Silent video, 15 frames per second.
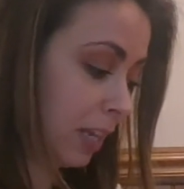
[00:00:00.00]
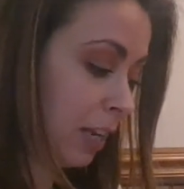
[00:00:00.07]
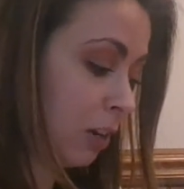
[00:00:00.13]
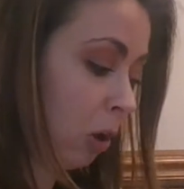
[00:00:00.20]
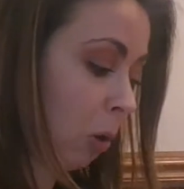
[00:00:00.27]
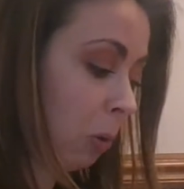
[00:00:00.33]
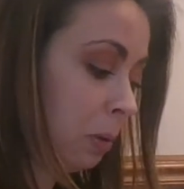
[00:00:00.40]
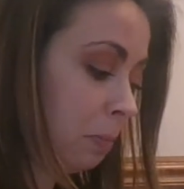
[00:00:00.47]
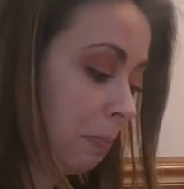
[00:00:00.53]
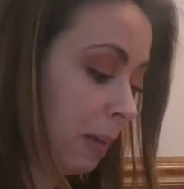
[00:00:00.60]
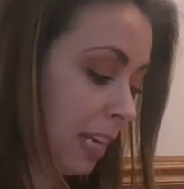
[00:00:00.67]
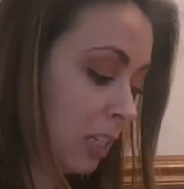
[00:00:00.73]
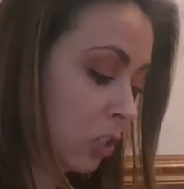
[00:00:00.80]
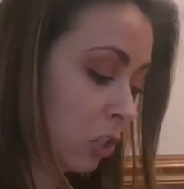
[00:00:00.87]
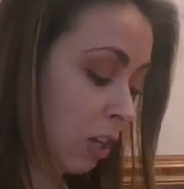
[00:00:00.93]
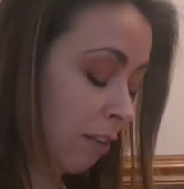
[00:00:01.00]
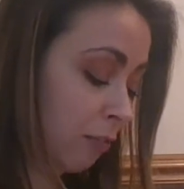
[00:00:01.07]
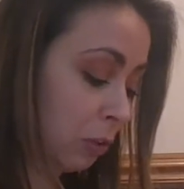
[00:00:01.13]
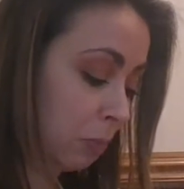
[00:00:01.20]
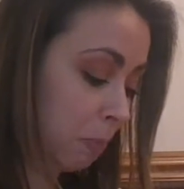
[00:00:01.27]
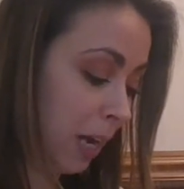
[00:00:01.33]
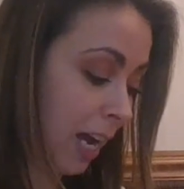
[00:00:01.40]
An old man
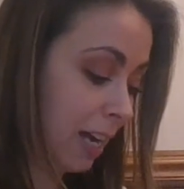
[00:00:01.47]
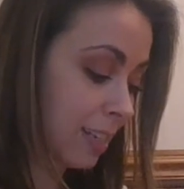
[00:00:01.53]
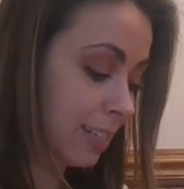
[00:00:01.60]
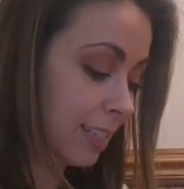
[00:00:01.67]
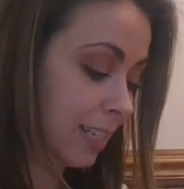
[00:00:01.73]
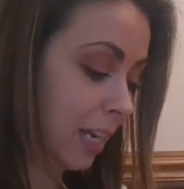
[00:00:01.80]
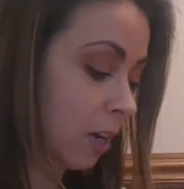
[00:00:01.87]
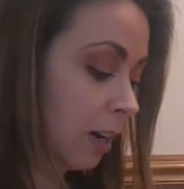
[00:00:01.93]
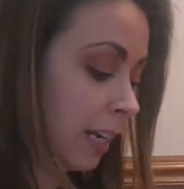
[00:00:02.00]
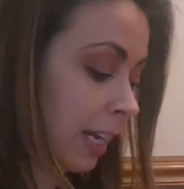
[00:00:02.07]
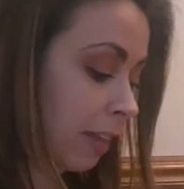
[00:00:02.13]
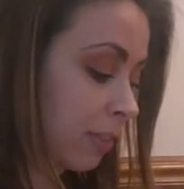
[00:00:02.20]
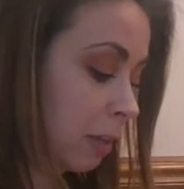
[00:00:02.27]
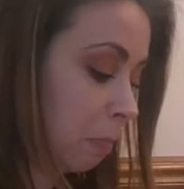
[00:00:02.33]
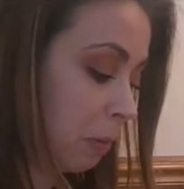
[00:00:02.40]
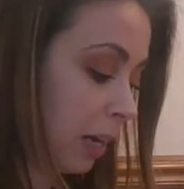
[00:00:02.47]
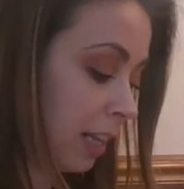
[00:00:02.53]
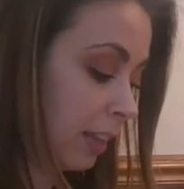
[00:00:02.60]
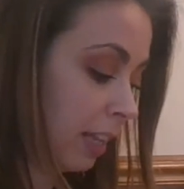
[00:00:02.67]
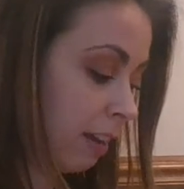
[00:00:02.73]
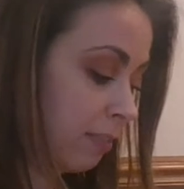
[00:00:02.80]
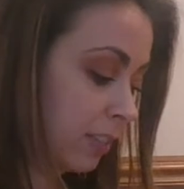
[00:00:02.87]
shuffled by, staring at the
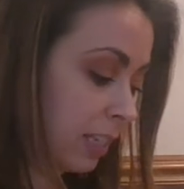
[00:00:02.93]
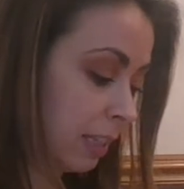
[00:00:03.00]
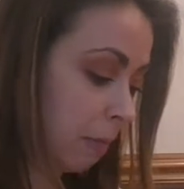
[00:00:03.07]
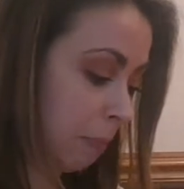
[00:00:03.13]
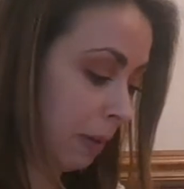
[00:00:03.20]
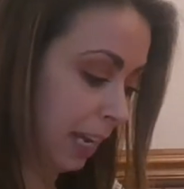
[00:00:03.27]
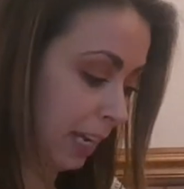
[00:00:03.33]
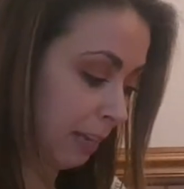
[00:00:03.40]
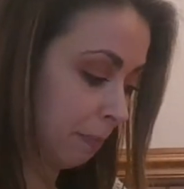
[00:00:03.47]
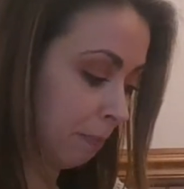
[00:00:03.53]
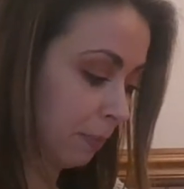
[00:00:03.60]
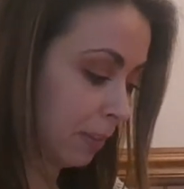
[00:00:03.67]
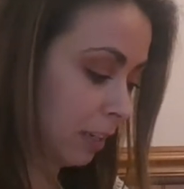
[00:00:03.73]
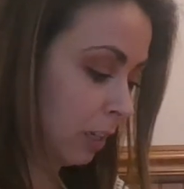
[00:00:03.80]
bread left in the pan.